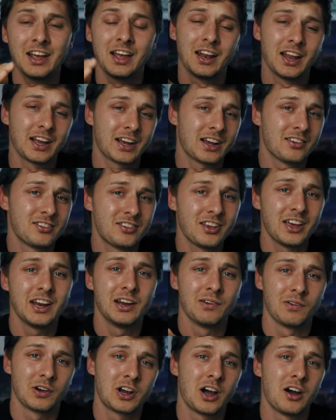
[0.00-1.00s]
And like I said,
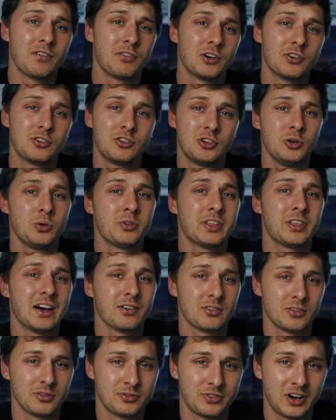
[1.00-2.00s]
it recovered
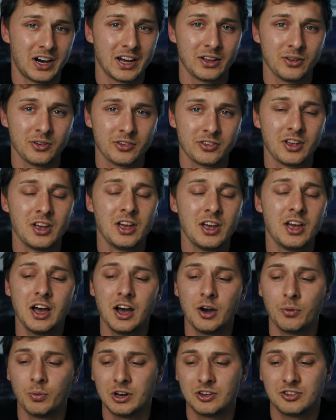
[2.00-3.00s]
2,000 files,
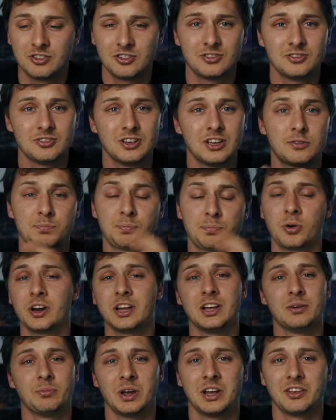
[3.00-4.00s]
which is
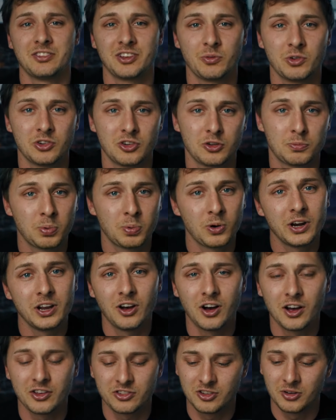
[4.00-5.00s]
pretty amazing, which is pretty
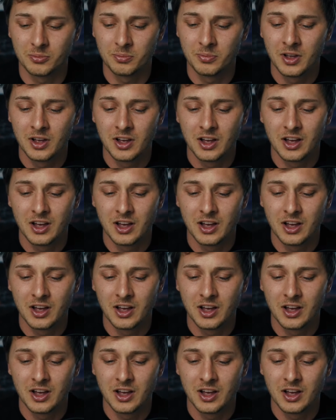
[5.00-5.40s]
awesome.